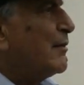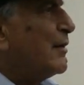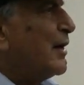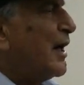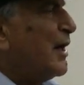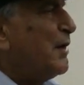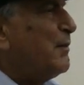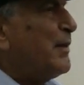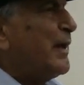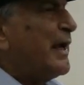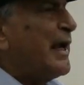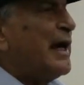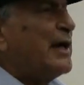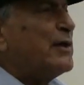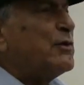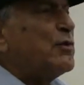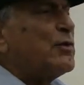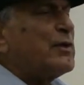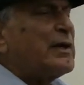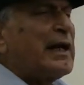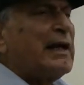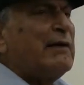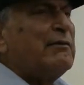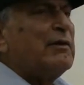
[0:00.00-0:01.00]
I began to
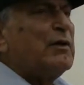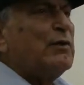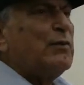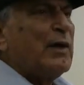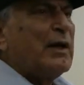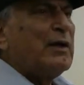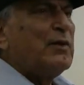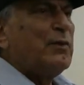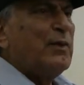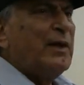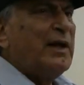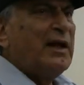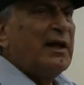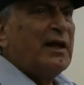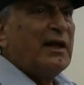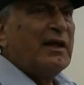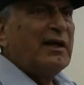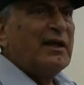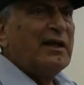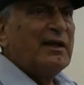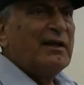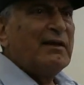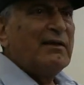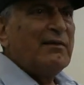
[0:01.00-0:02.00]
travel one way
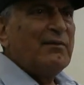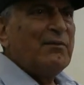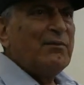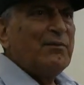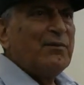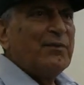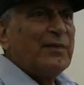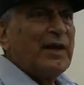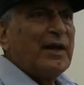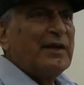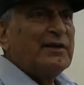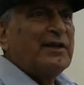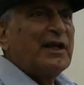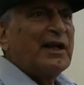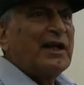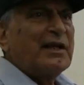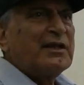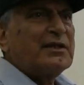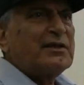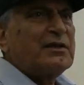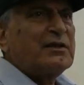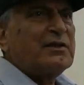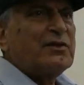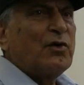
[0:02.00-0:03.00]
and then
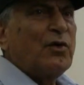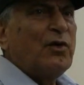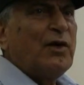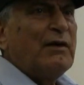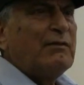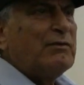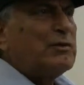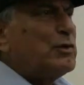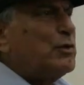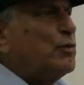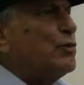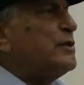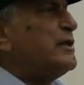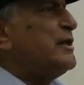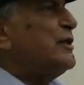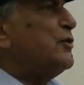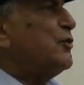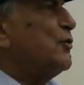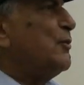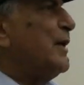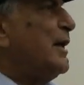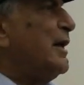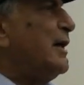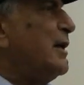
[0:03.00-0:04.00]
I saw I was losing
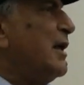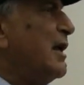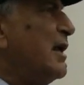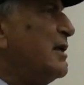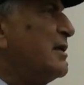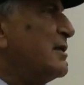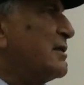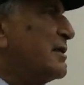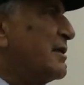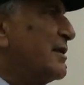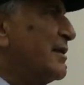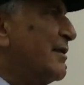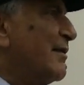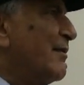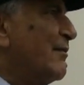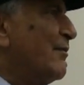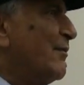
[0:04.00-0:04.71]
too many days.